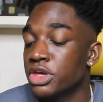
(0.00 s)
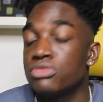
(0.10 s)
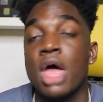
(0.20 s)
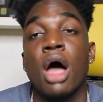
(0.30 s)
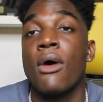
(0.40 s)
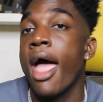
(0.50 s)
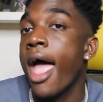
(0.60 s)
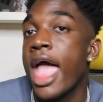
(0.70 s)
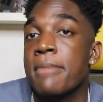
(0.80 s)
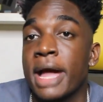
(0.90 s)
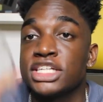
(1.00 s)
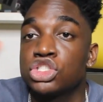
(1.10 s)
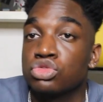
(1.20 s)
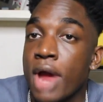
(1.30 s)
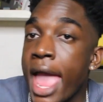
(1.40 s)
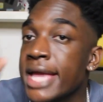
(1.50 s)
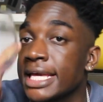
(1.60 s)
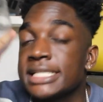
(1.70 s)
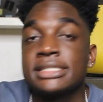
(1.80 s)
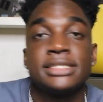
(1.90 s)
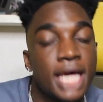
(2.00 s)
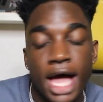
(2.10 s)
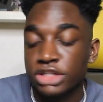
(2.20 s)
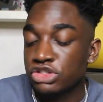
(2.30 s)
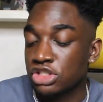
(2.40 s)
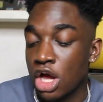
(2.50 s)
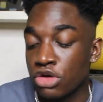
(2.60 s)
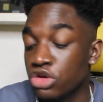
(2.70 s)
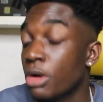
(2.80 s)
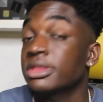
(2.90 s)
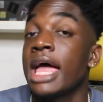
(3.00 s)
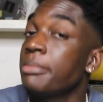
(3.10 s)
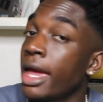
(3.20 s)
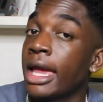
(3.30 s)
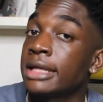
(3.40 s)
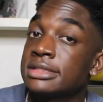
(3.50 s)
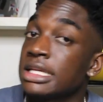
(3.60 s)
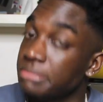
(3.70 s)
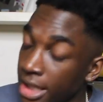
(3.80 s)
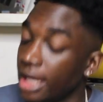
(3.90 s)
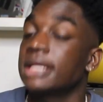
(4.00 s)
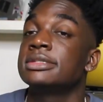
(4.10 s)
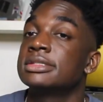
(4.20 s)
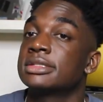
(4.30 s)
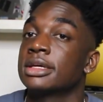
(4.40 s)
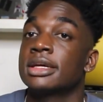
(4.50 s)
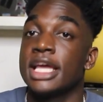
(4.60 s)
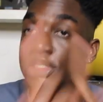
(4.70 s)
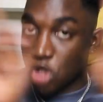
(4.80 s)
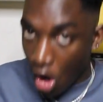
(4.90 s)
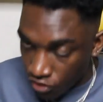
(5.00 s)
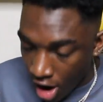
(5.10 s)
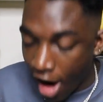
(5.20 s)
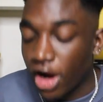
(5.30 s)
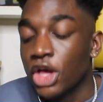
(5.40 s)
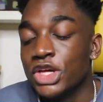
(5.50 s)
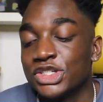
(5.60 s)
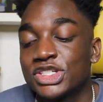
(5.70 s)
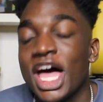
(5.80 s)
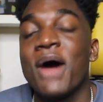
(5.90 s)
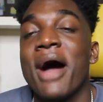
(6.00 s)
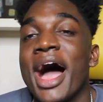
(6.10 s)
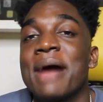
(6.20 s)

You know, hey, my drink is done, so you know what that means. It means it's over. So,